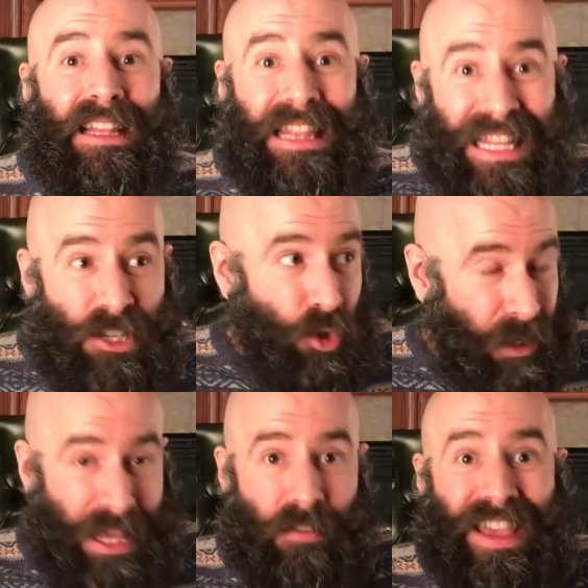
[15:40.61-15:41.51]

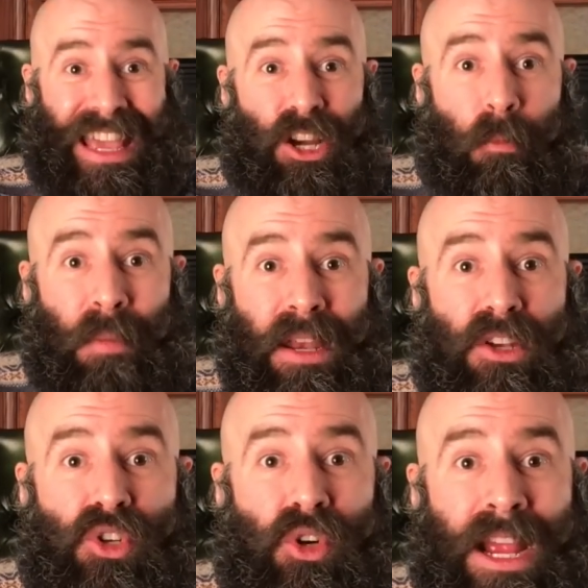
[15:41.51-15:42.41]
literally of
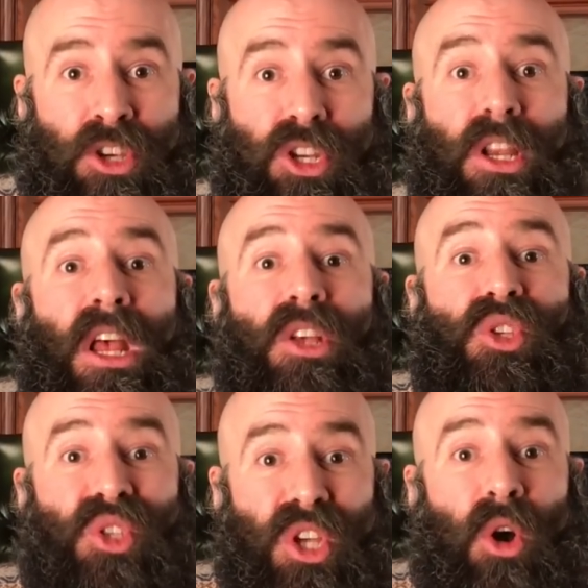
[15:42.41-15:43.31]
interpenetration,
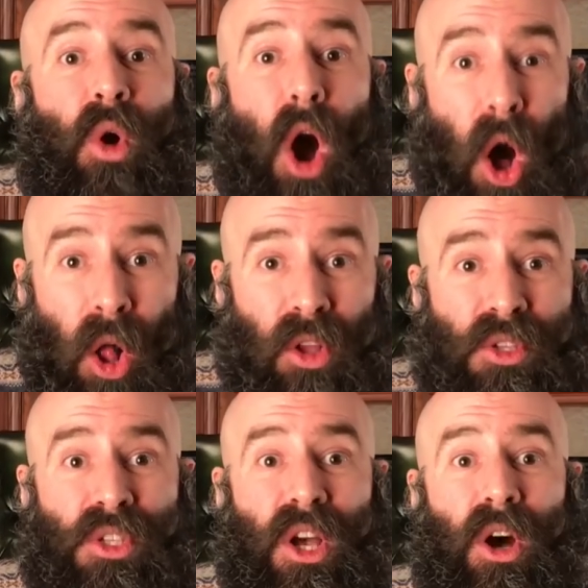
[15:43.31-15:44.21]
so
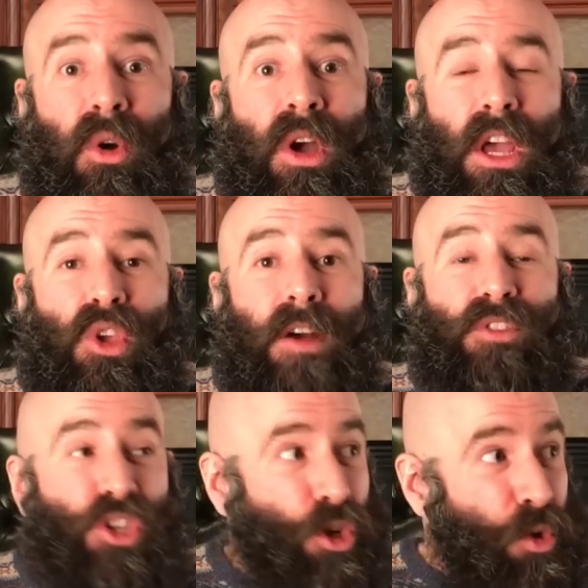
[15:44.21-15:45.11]
also you
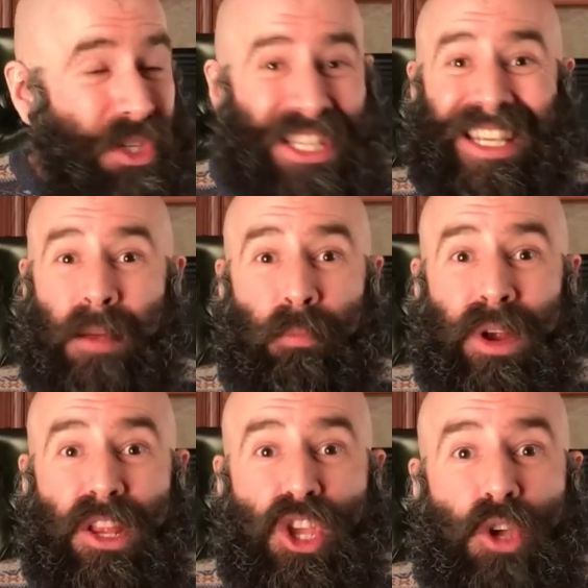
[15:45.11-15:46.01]
have two
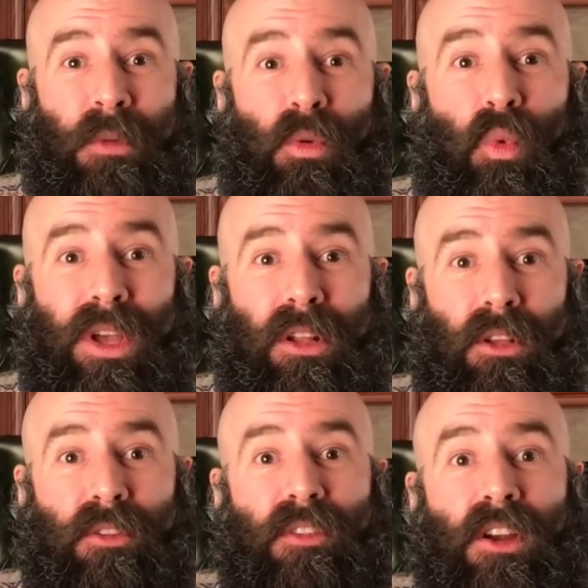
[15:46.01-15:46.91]
separate human
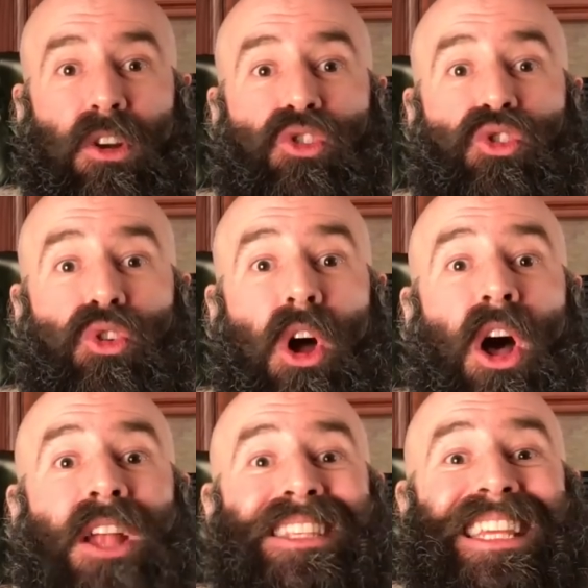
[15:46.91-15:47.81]
wills that are
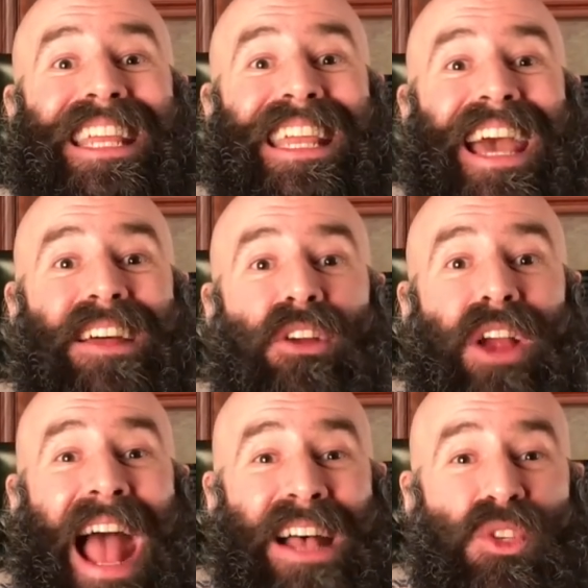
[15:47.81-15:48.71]
drawn
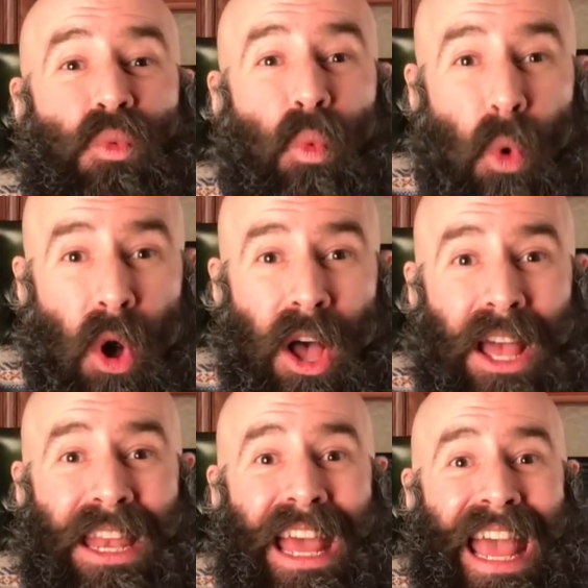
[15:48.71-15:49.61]
together as
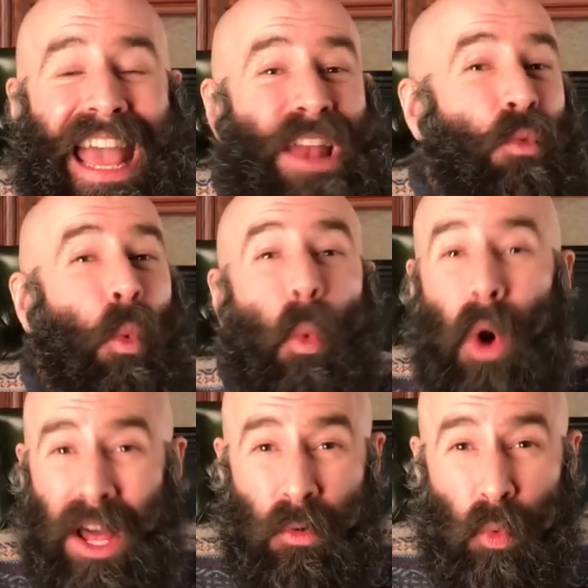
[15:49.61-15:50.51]
one and
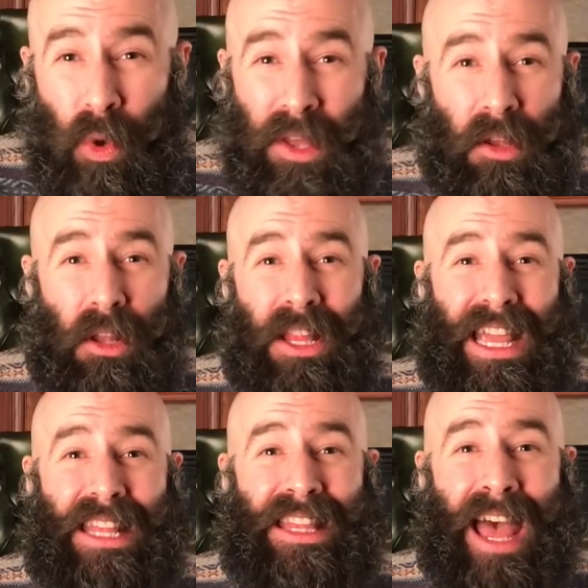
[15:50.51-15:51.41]
one will
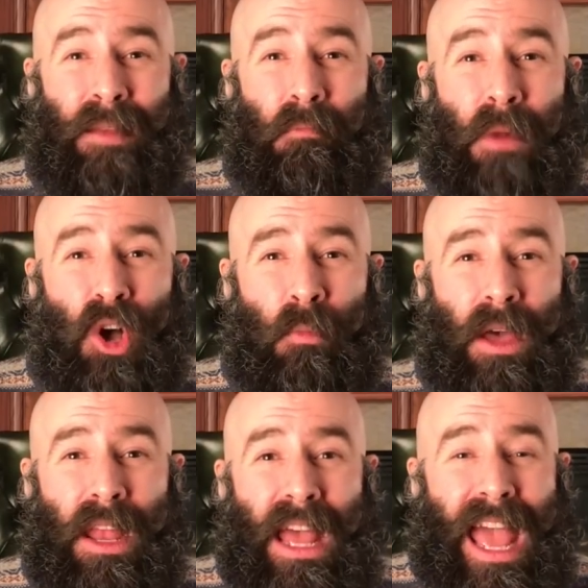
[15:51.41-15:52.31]
in that
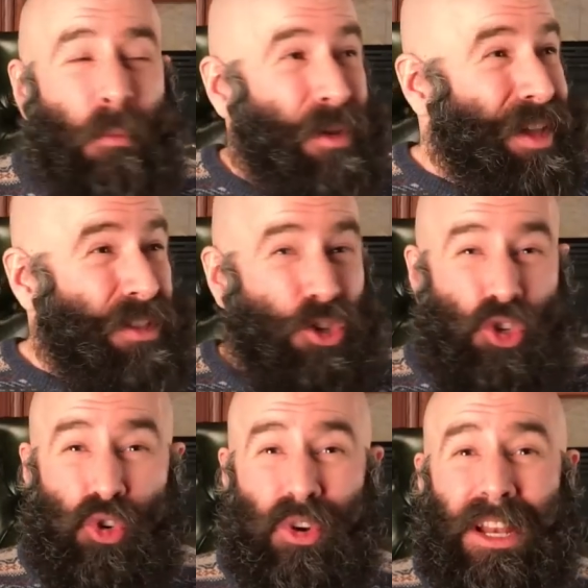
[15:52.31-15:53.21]
moment. And within the
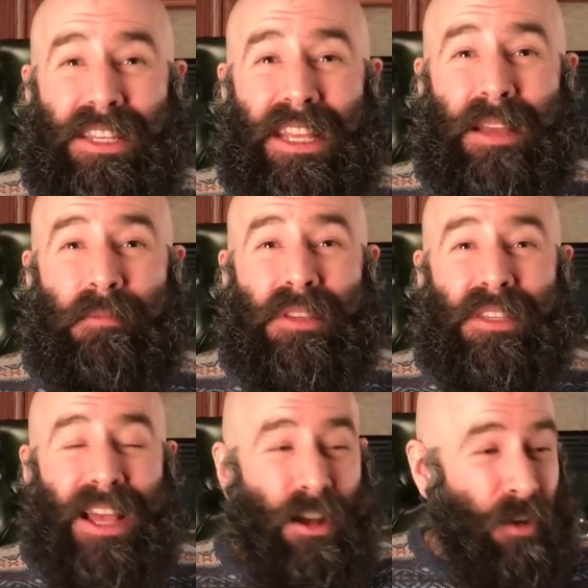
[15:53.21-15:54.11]
Trinity
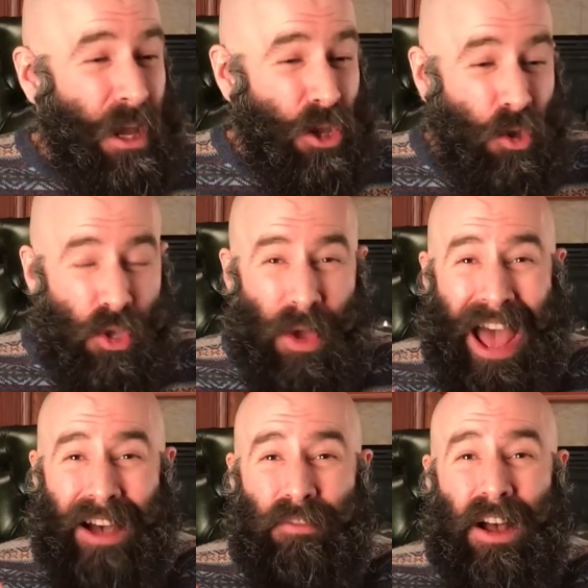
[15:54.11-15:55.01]
himself, you
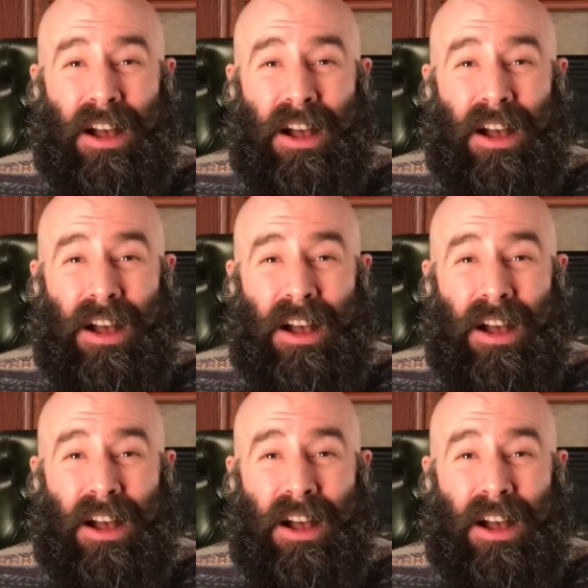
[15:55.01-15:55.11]
have